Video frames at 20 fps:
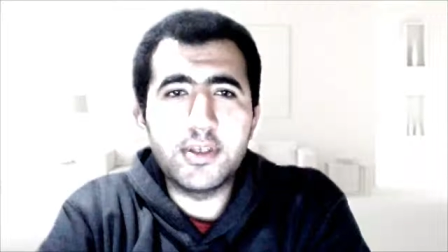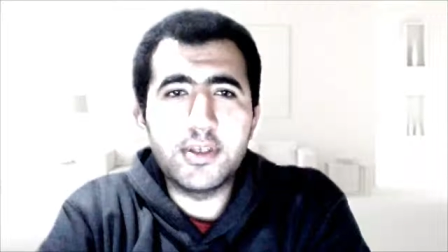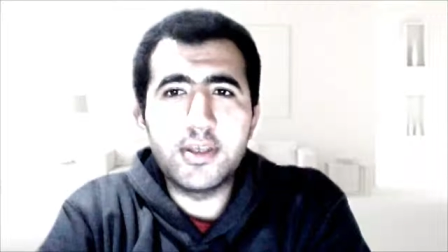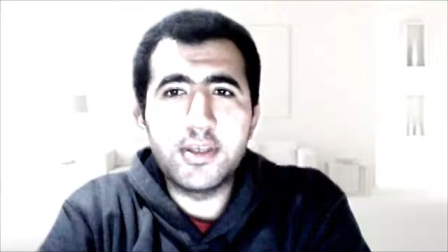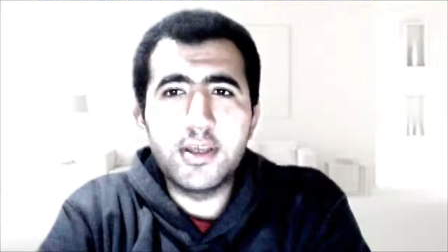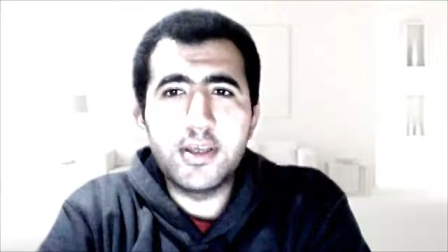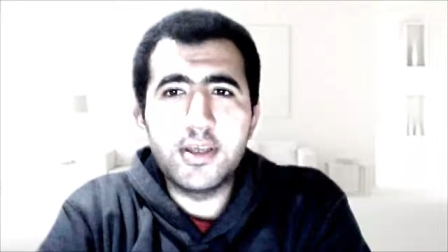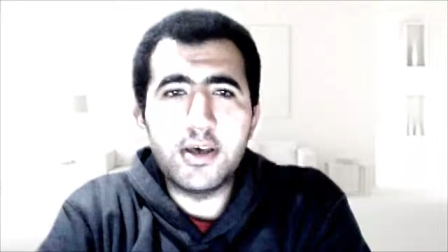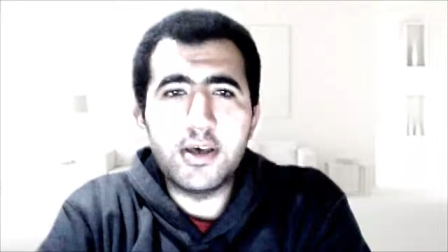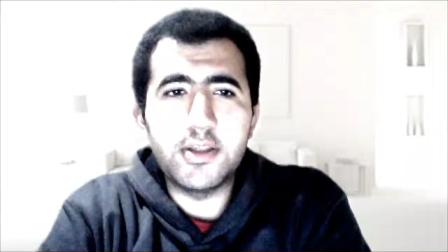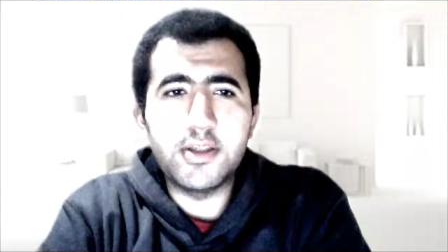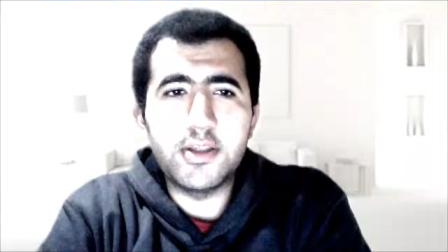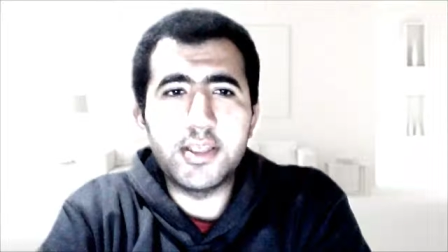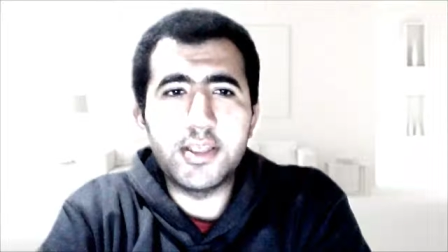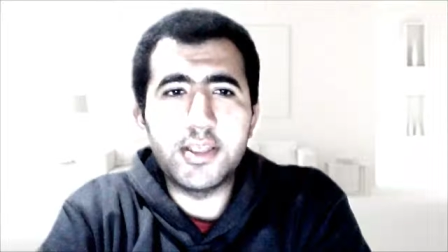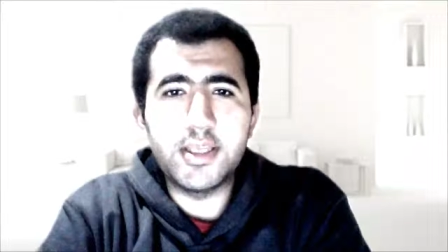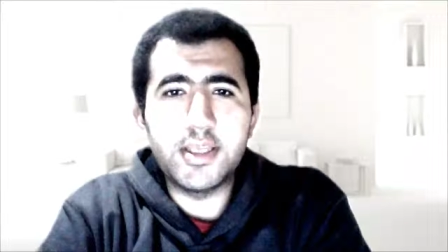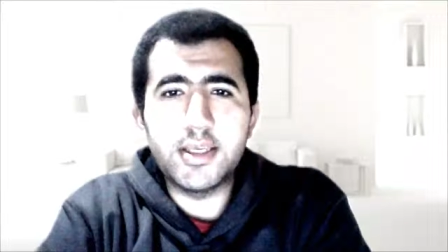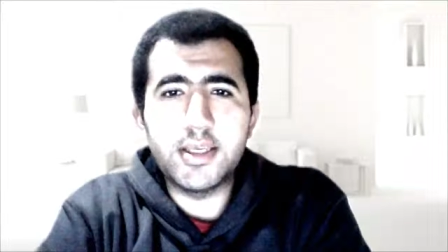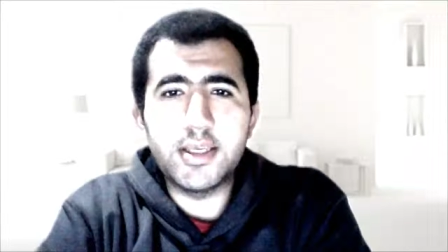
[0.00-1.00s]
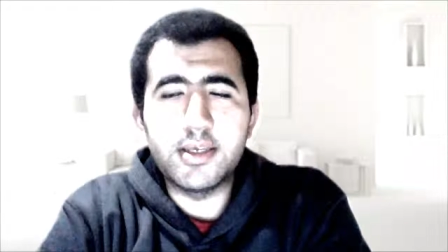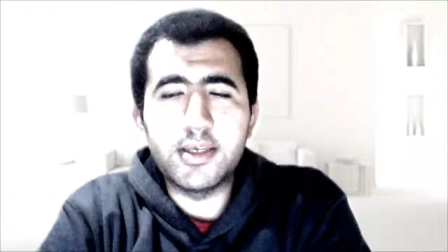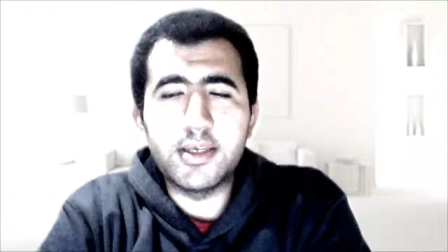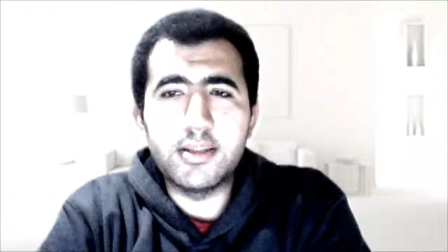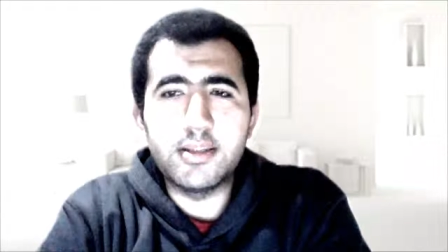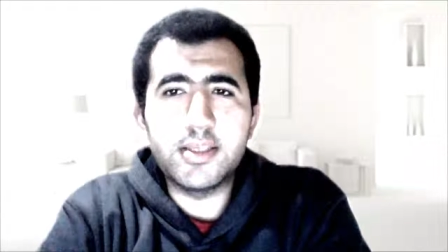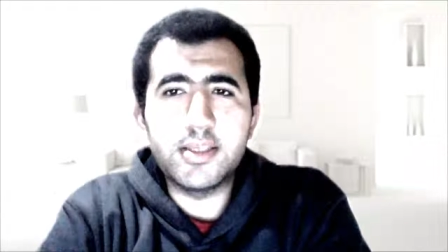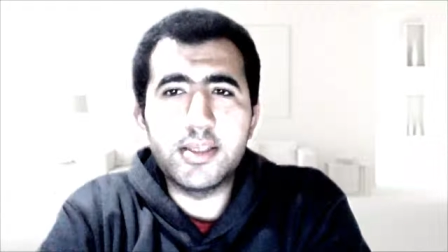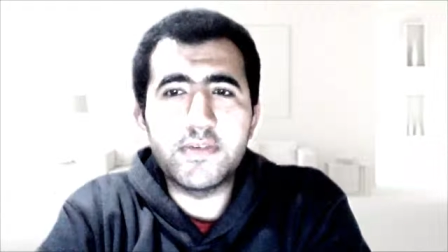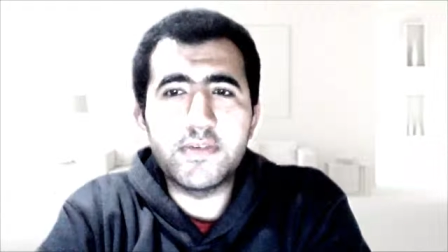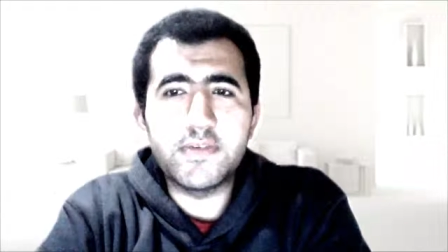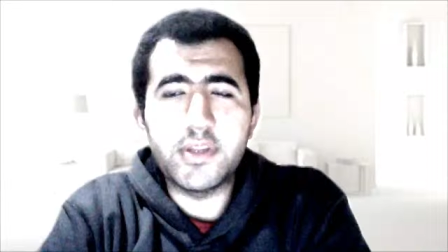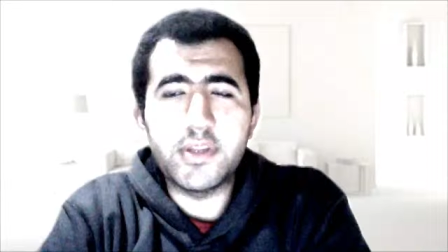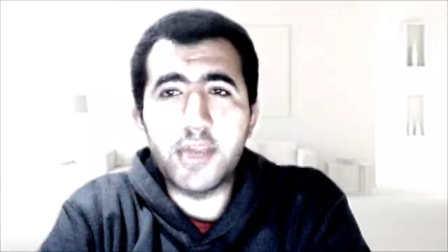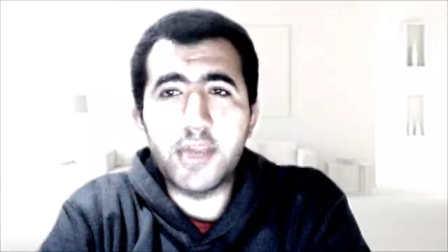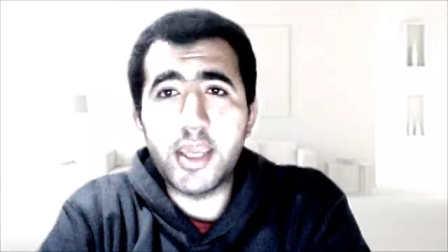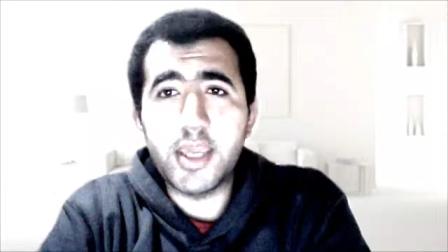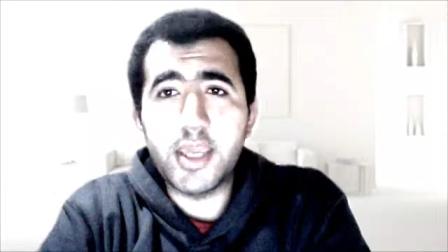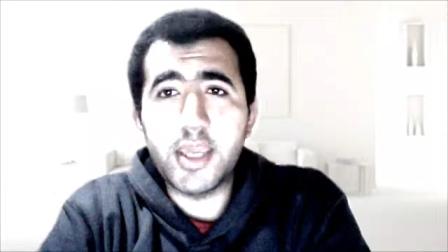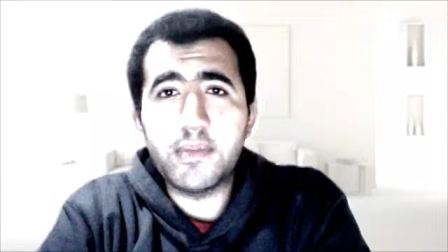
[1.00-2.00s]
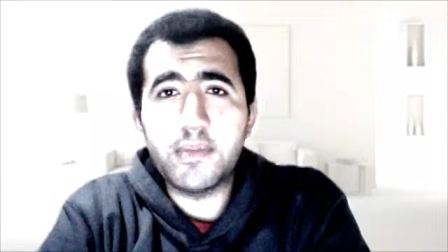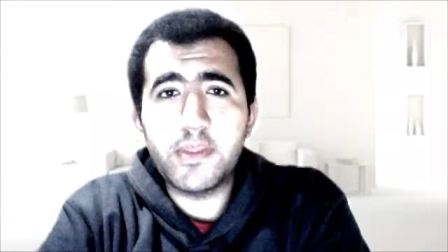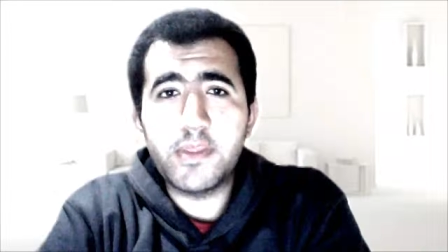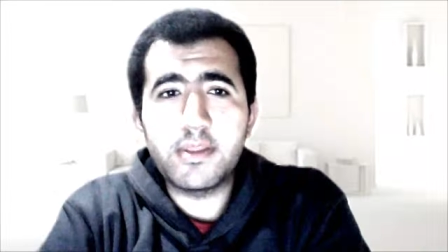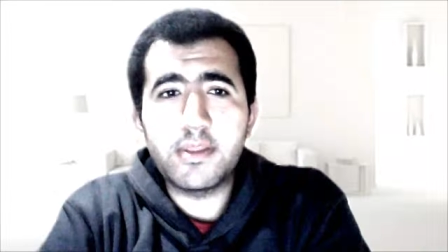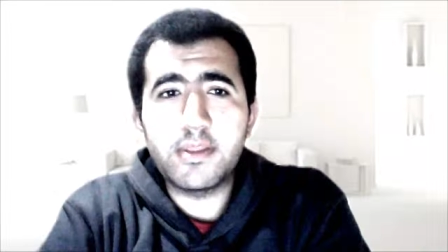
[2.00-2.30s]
on the in these video games,